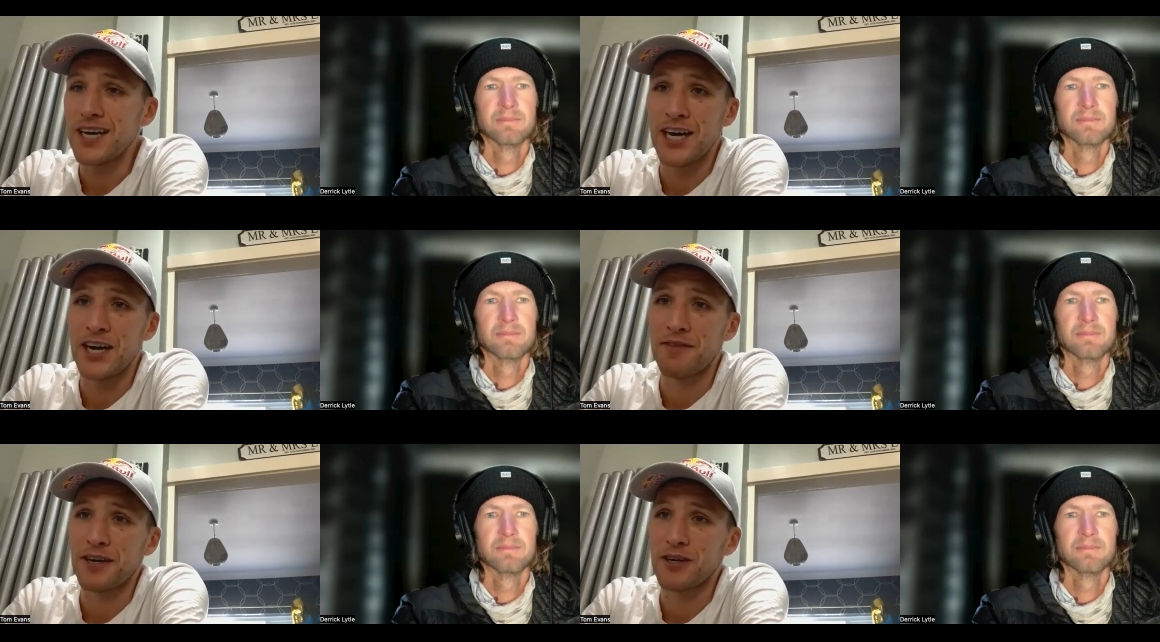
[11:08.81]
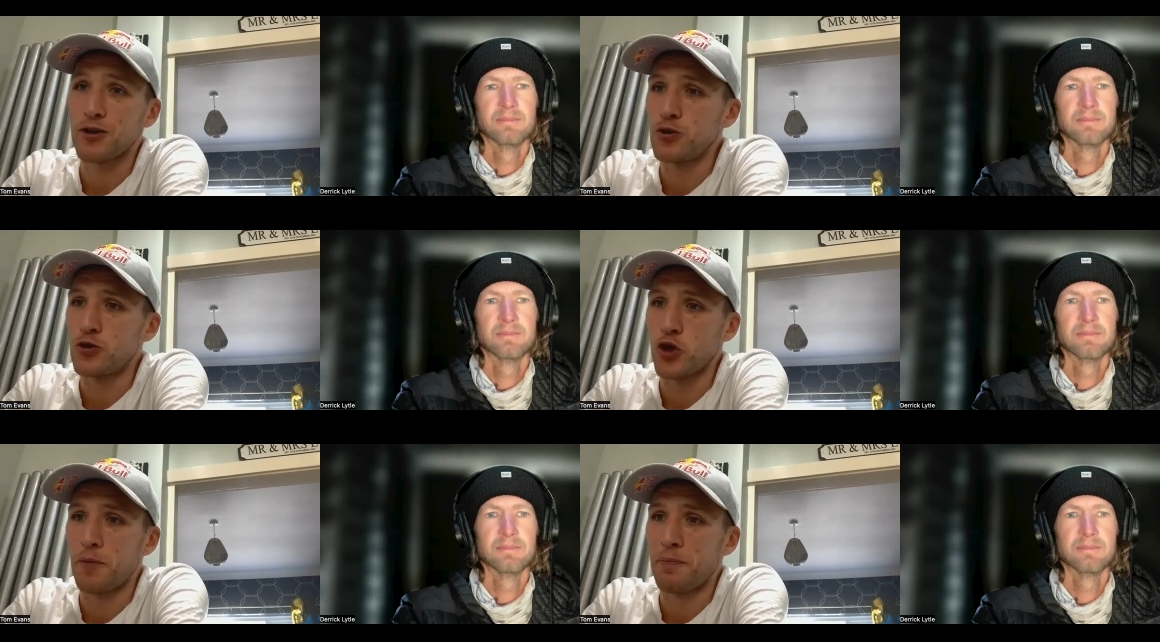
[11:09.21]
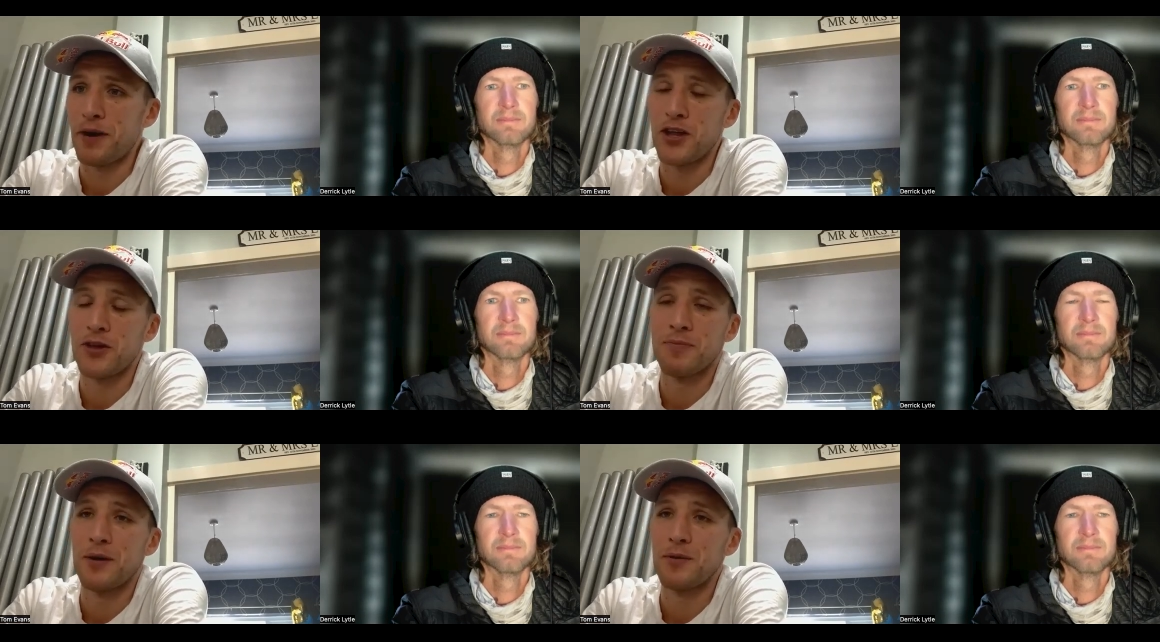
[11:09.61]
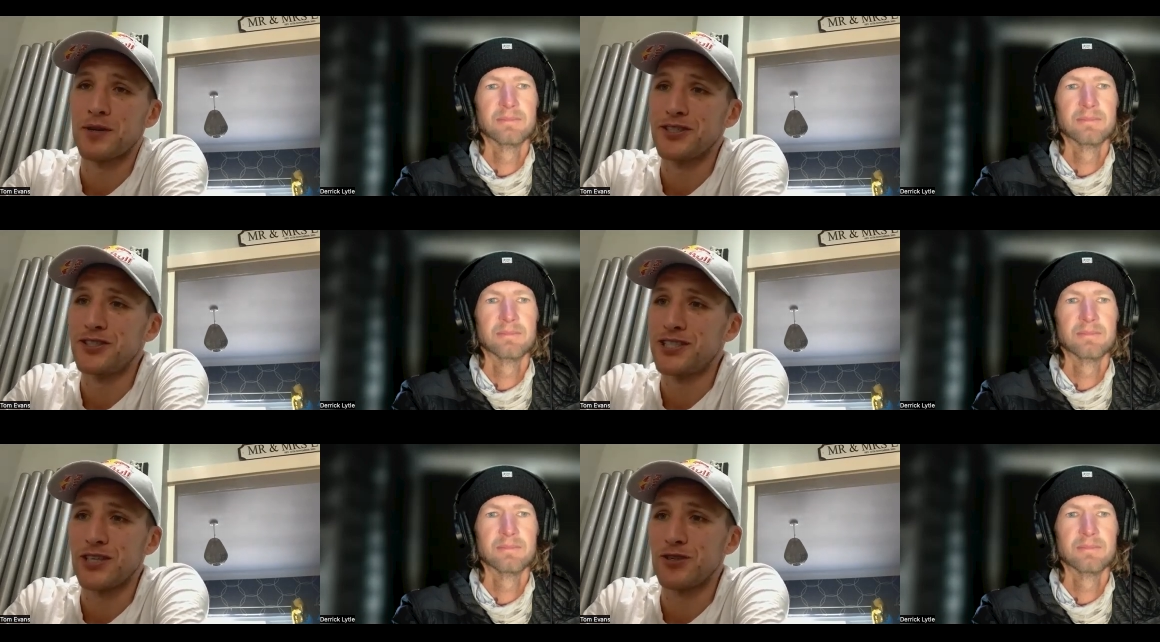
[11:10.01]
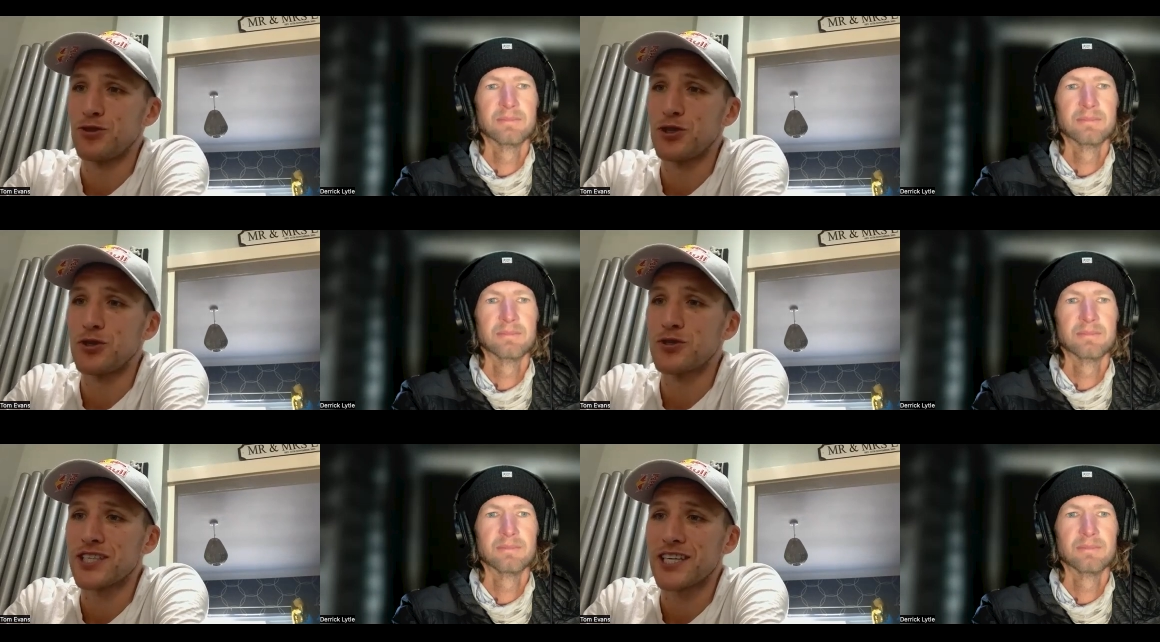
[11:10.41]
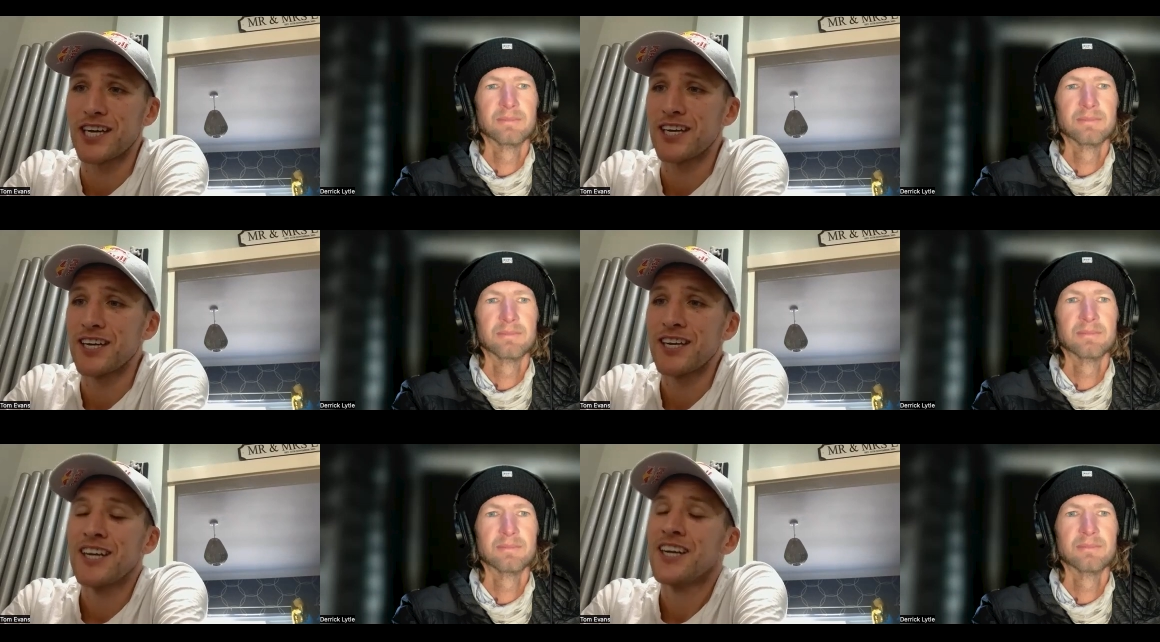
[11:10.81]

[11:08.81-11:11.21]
Speaker 1: and if I got dropped by them, I would continue using it.